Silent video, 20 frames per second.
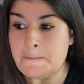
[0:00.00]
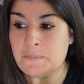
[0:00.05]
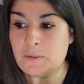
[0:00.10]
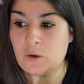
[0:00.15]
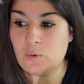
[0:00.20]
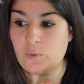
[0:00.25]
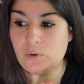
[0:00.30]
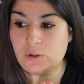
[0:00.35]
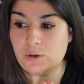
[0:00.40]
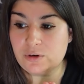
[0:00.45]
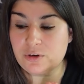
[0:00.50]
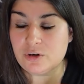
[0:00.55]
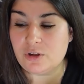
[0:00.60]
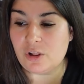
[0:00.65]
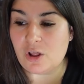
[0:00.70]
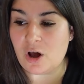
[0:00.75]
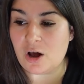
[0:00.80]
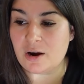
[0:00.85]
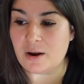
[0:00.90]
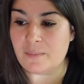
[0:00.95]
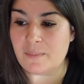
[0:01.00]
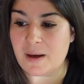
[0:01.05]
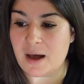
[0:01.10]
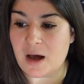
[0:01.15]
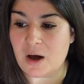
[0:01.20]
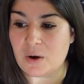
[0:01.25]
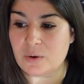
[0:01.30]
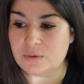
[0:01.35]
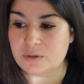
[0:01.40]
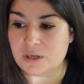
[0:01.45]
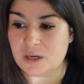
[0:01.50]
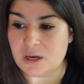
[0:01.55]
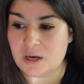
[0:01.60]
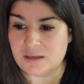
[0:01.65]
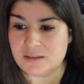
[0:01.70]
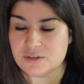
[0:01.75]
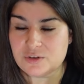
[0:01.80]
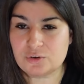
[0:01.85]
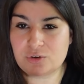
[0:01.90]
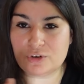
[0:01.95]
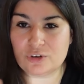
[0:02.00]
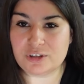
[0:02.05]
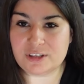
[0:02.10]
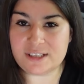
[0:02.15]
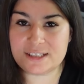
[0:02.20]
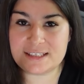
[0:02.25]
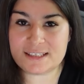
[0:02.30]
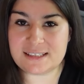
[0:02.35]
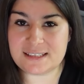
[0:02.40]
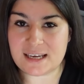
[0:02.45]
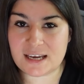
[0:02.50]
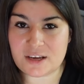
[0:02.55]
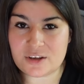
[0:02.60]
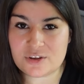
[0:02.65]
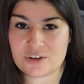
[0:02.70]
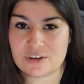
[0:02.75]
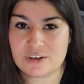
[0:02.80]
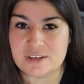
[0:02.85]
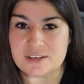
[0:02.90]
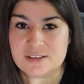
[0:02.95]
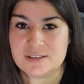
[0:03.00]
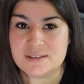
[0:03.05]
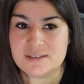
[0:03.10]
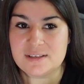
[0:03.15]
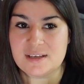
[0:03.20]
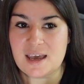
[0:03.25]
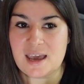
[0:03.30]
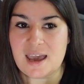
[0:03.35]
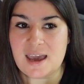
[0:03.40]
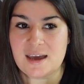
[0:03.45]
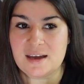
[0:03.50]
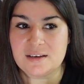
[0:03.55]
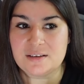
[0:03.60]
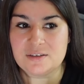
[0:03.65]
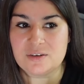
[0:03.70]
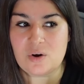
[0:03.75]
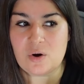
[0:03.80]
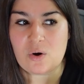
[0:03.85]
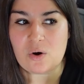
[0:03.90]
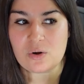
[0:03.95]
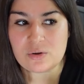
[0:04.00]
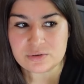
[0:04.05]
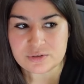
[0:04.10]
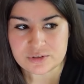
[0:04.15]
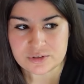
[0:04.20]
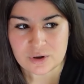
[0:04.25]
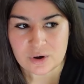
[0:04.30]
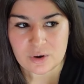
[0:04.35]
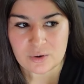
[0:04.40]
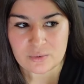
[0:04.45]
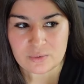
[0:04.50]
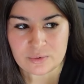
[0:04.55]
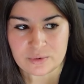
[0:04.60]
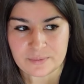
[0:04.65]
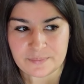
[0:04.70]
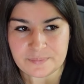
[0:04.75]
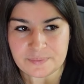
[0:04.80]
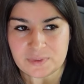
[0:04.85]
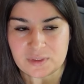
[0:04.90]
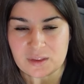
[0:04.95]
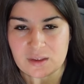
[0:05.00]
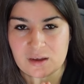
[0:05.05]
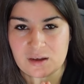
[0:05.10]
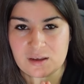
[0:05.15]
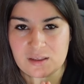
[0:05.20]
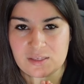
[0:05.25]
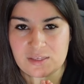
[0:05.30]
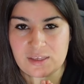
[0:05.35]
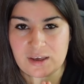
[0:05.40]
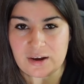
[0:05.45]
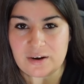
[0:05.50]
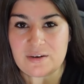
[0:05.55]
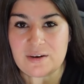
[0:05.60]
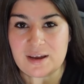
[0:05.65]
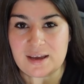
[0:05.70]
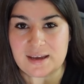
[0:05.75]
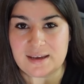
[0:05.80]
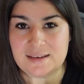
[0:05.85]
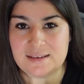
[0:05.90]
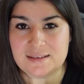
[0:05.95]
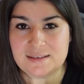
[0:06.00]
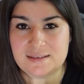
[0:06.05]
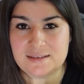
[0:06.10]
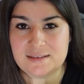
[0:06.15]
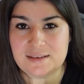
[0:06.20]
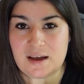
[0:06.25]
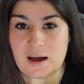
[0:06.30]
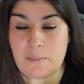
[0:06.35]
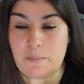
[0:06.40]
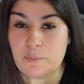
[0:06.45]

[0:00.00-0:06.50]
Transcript: You will learn a lot about its early stages. And also, there is a